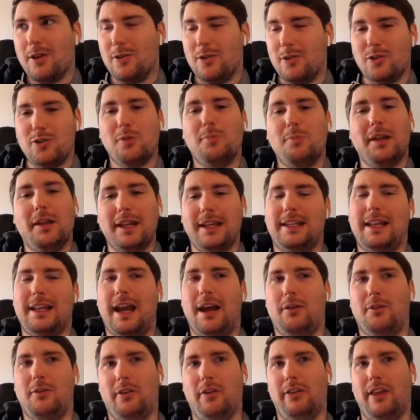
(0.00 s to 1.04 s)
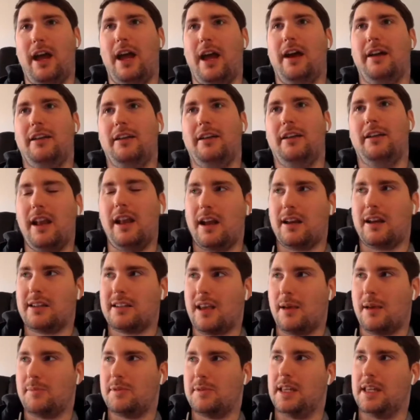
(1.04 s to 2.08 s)
doubling down on that and, and
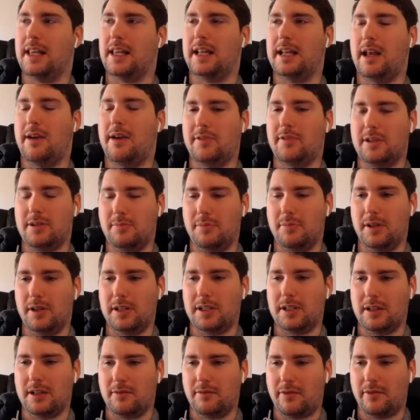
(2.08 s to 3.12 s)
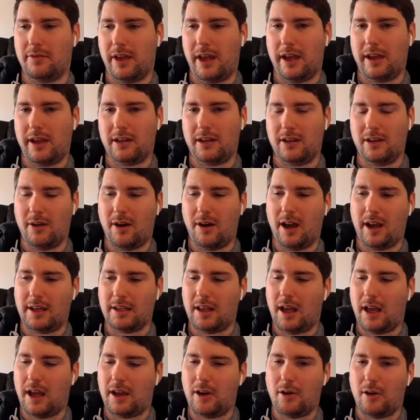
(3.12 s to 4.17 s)
accepting the inevitability of that you know I,
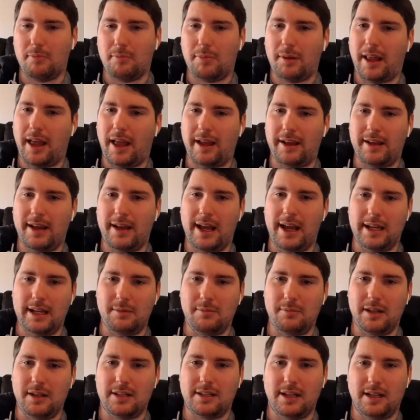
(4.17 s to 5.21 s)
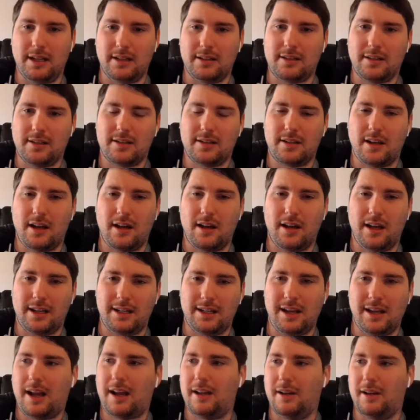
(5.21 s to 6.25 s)
I don't plan any meeting to start
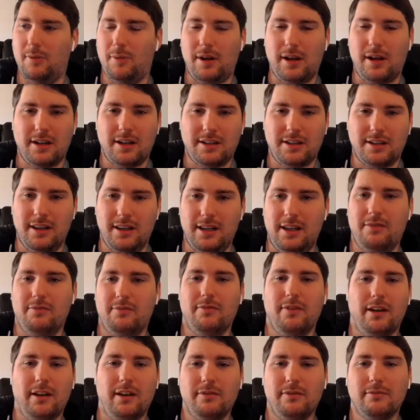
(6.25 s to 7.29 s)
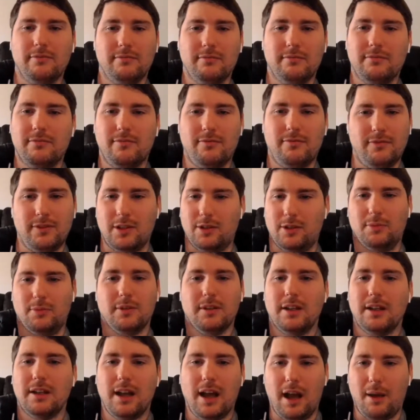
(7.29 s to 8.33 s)
exactly when i send the invite to
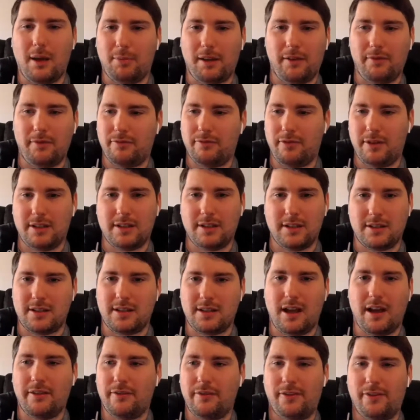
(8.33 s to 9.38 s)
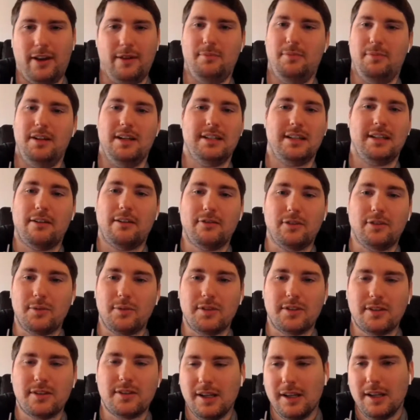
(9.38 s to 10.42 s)
i plan for it to start five minutes
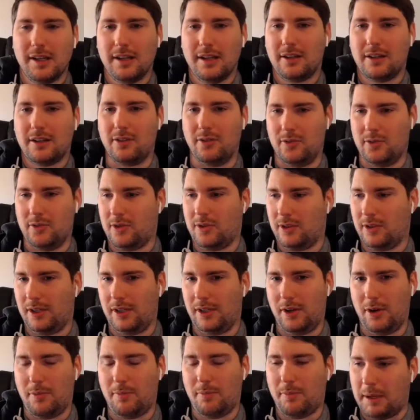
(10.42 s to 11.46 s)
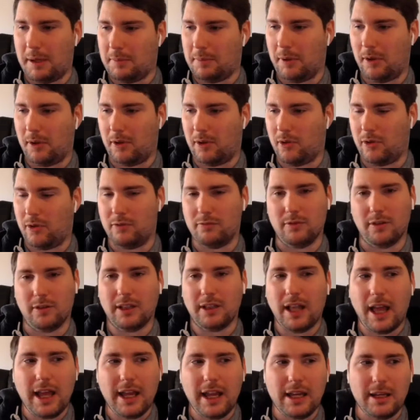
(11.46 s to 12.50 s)
afterwards because yeah. you know people are going to run
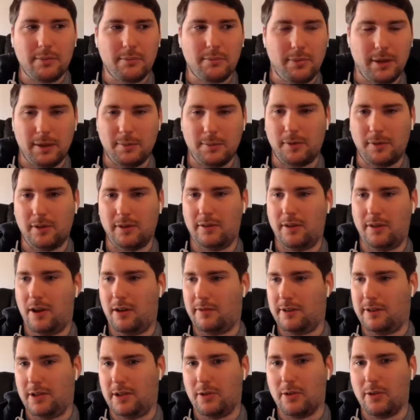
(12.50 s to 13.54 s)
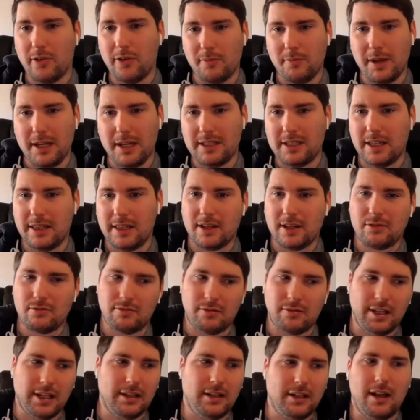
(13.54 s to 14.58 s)
late people are, are, in another meeting that's
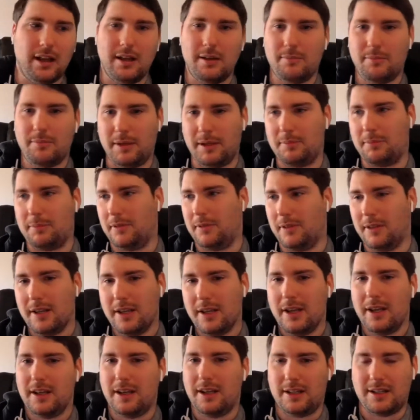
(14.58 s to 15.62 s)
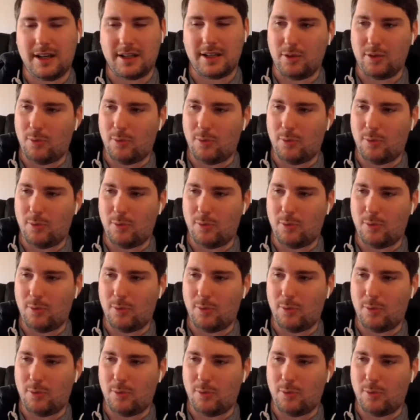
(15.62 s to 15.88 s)
running late people it takes a